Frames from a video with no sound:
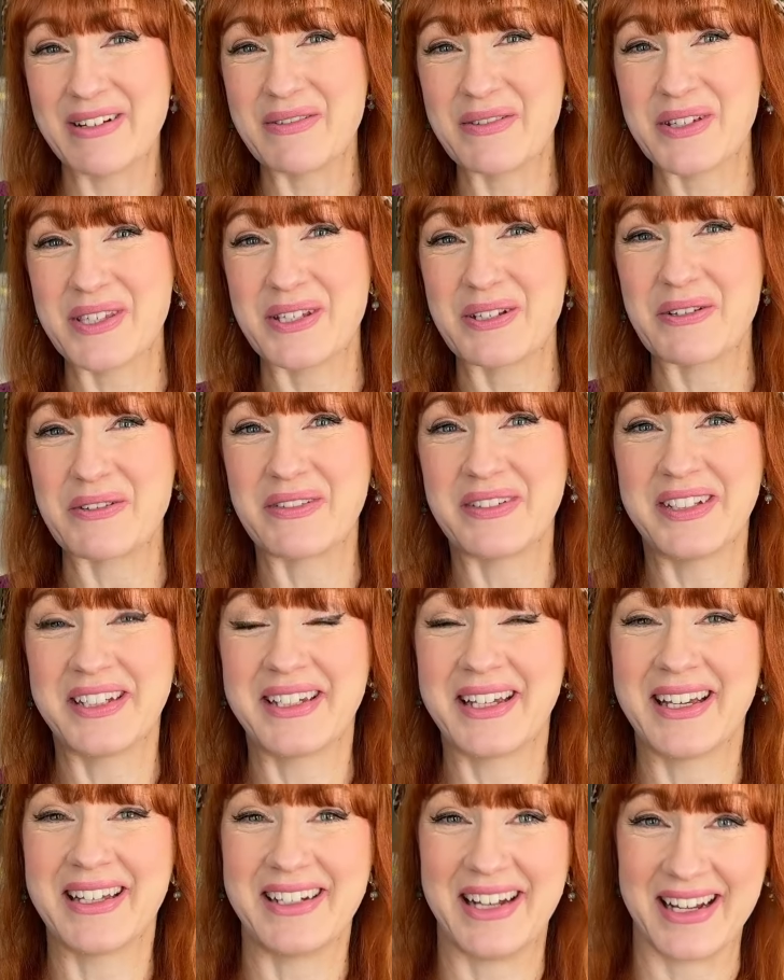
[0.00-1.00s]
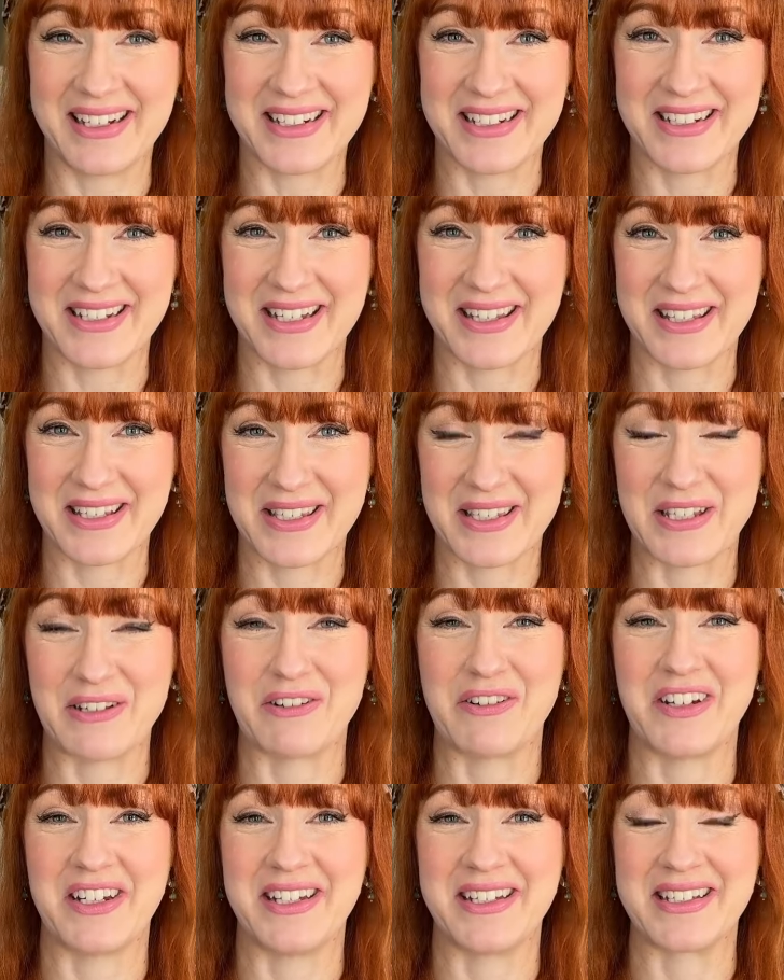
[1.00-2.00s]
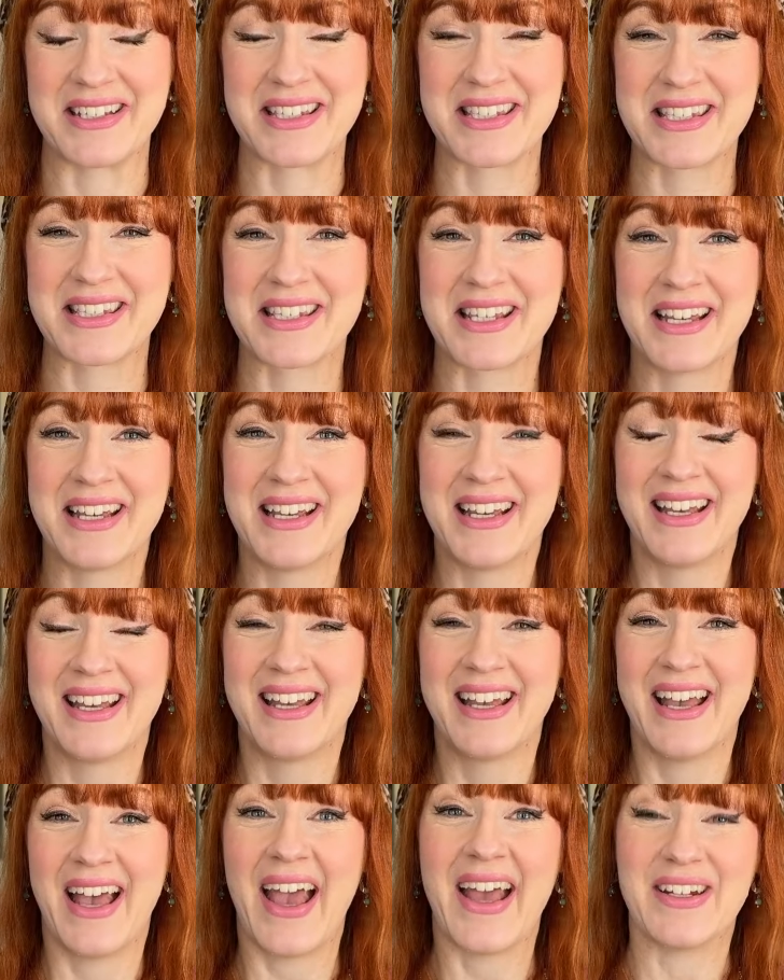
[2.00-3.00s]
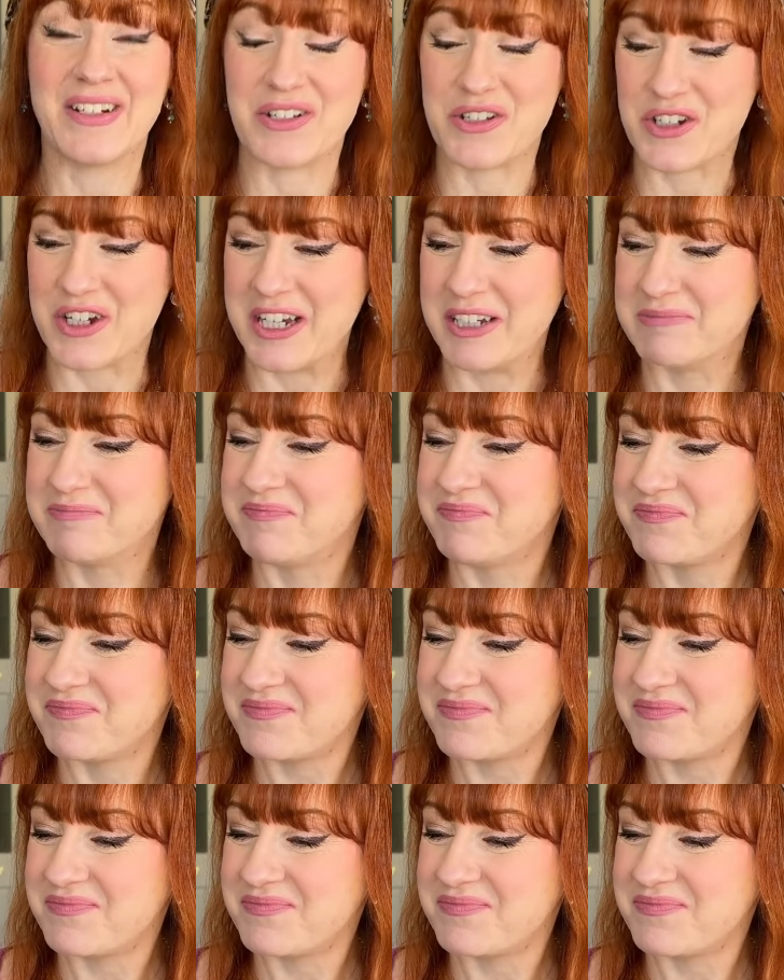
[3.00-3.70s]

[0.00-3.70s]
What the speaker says: we're still really connected to the Sirius energy.